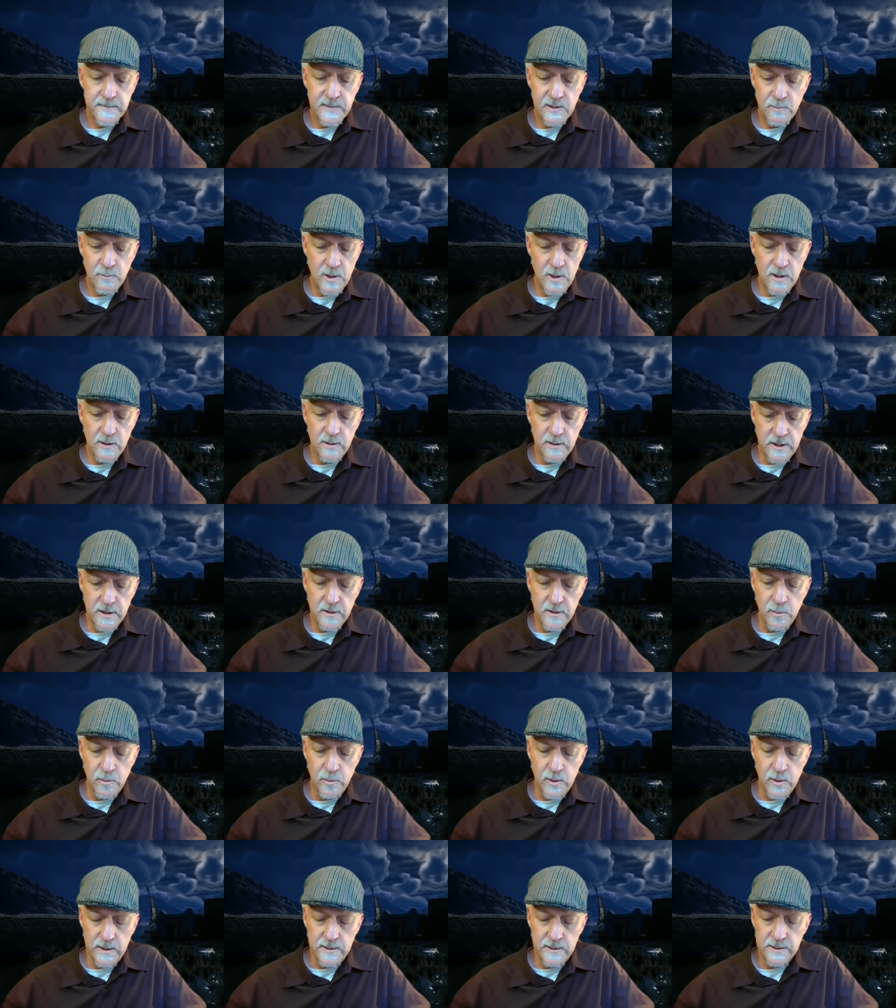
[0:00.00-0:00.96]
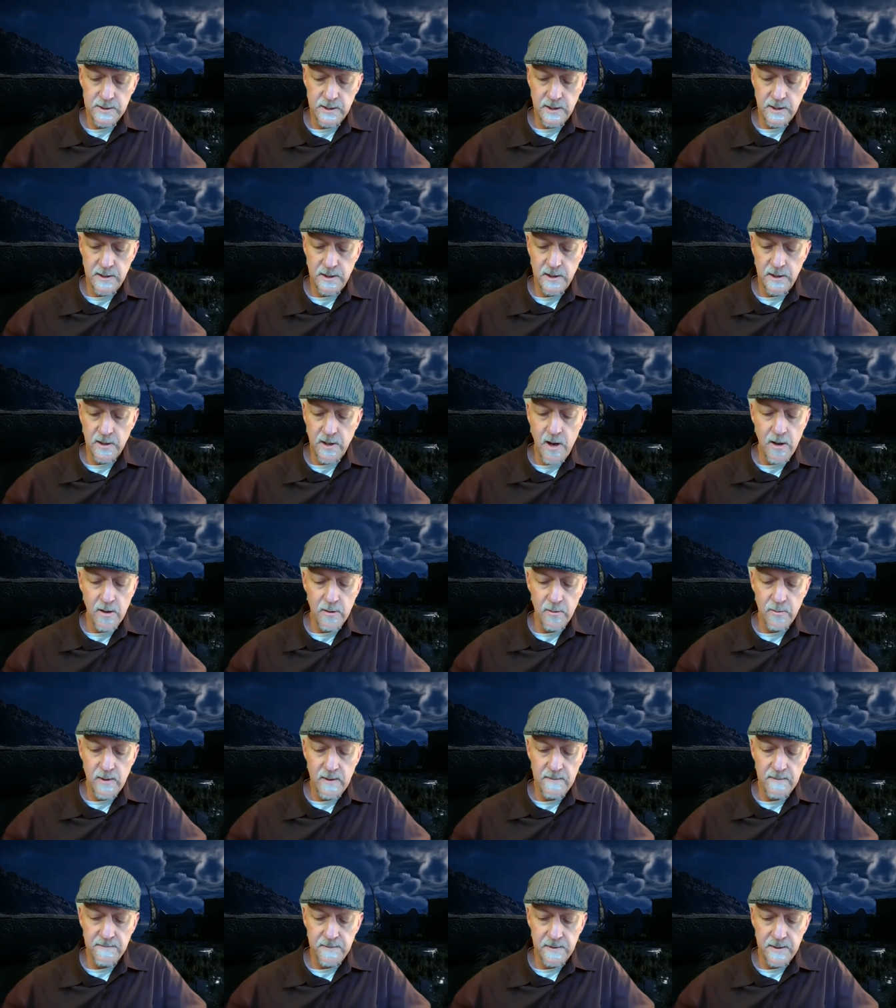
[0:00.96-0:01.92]
Well, little one, said Nekonkh
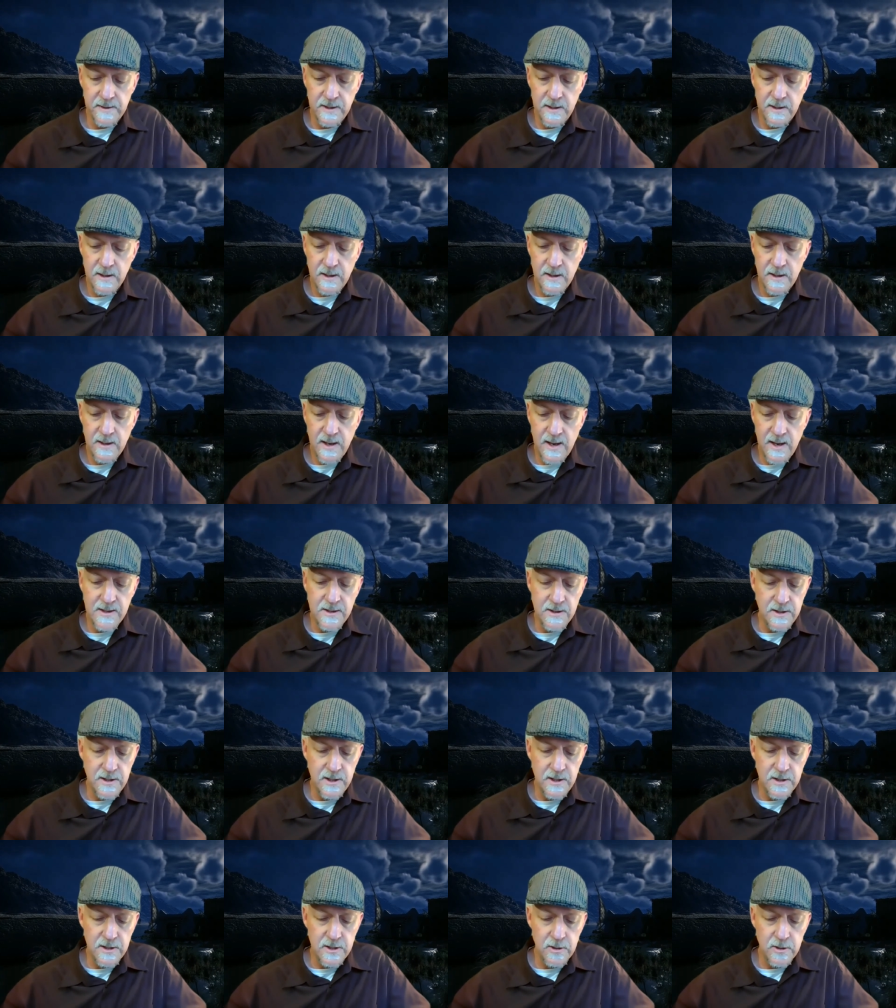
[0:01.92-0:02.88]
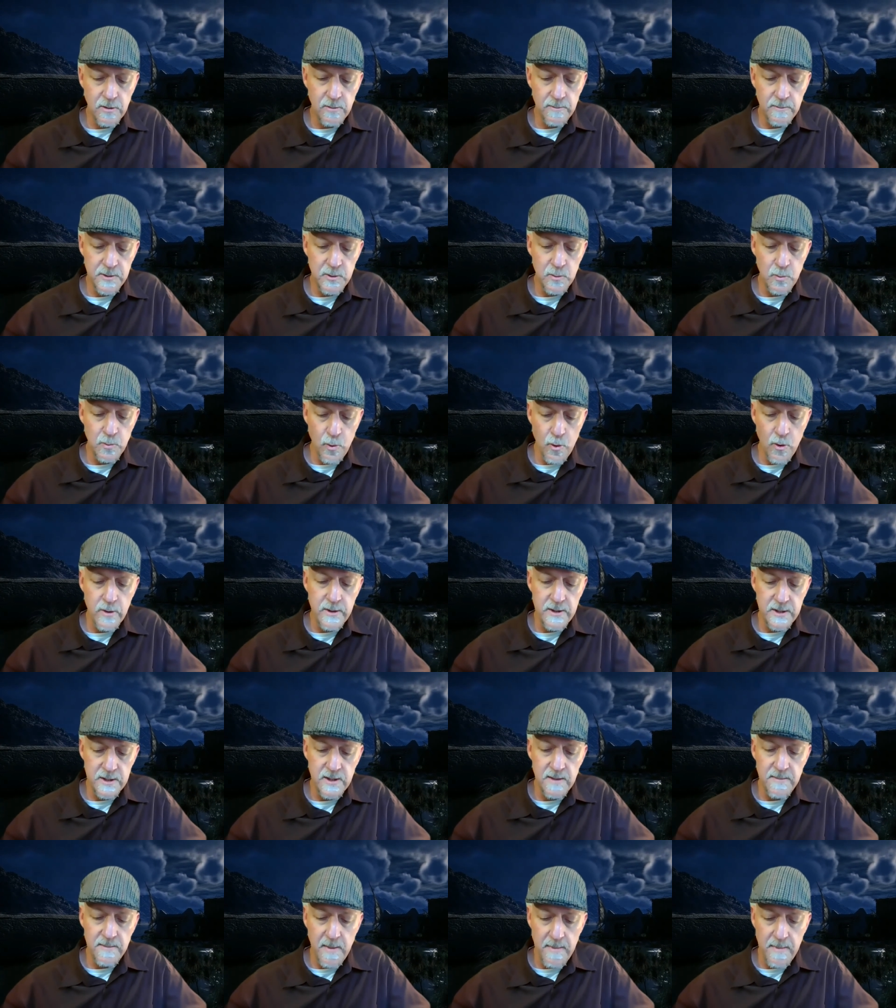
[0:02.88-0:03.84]
gruffly, I think he'll be
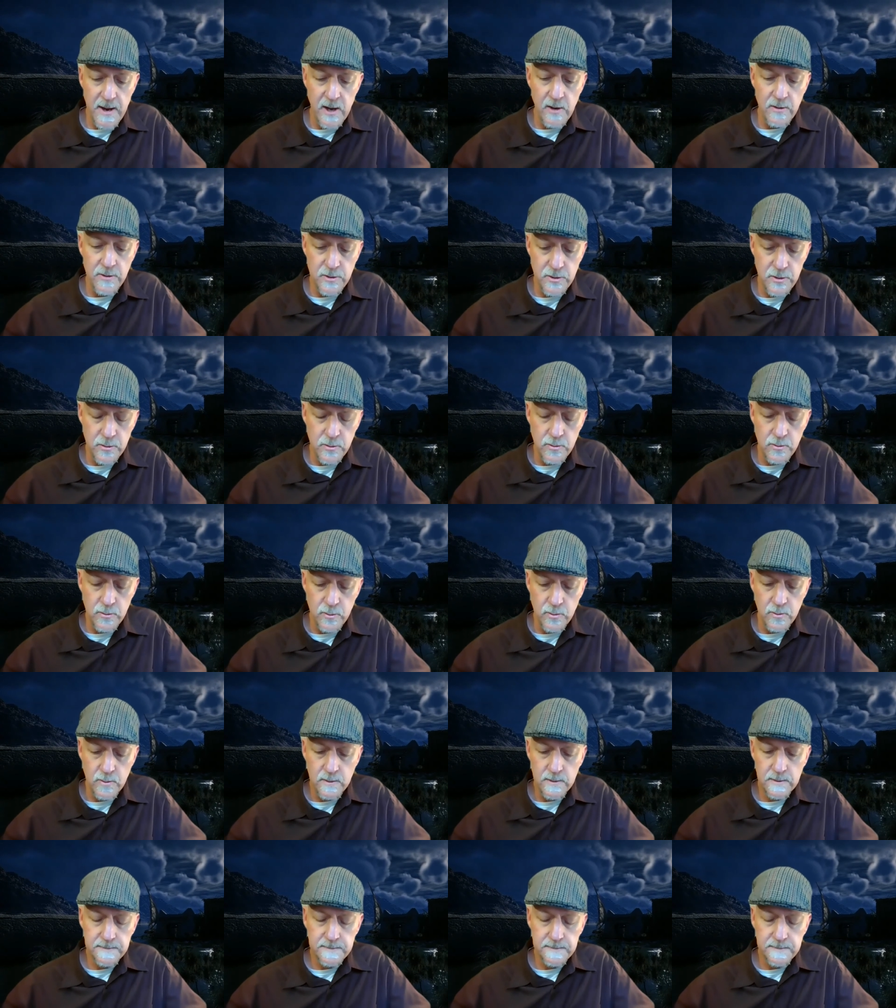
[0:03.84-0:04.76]
warning them about you.